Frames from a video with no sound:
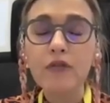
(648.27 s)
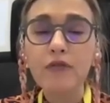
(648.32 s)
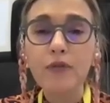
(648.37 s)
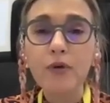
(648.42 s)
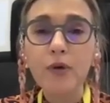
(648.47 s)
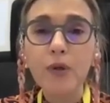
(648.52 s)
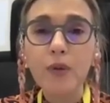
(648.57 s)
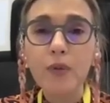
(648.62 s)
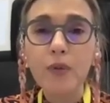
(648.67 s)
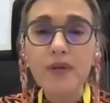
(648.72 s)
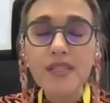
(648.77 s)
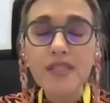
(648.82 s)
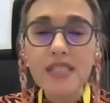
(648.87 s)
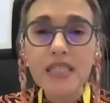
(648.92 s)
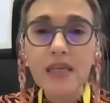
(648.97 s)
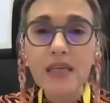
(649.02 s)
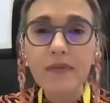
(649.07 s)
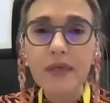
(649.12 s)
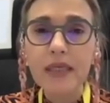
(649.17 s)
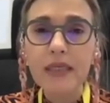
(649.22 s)
for
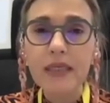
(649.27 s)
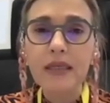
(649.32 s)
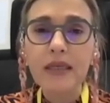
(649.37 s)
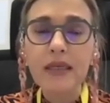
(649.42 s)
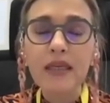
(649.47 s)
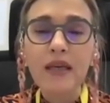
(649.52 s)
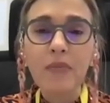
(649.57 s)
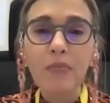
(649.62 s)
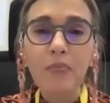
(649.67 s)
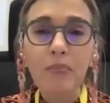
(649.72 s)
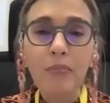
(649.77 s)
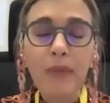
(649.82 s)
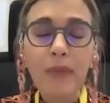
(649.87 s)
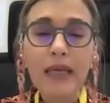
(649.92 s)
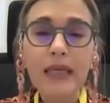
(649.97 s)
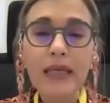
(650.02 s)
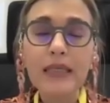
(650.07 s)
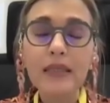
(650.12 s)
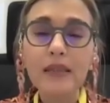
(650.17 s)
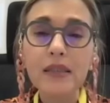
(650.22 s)
receiving
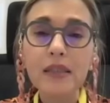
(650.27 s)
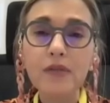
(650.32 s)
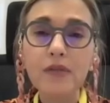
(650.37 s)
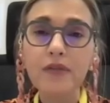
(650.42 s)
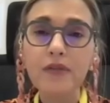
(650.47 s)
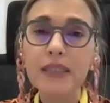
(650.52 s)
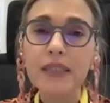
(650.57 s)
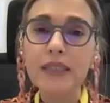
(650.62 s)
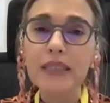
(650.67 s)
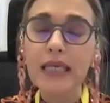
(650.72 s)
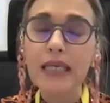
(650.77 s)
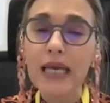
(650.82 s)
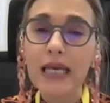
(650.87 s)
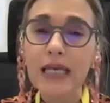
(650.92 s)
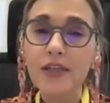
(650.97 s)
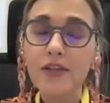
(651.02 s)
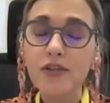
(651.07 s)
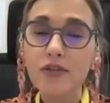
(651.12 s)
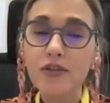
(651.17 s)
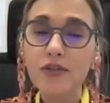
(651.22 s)
many different
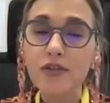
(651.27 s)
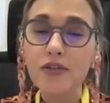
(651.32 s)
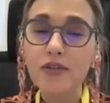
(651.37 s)
lines of